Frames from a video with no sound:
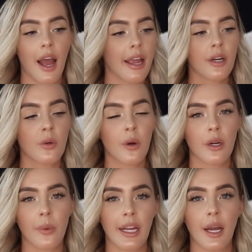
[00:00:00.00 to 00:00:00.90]
I don't
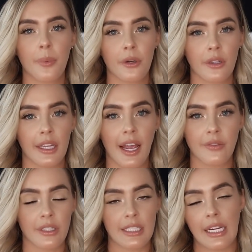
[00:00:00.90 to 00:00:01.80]
want to wake up early
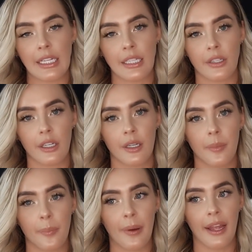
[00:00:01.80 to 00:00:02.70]
every day
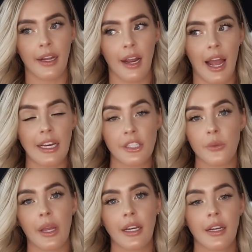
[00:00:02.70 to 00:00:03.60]
either, but I
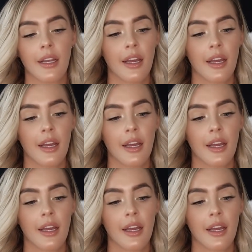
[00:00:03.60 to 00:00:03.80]
do it.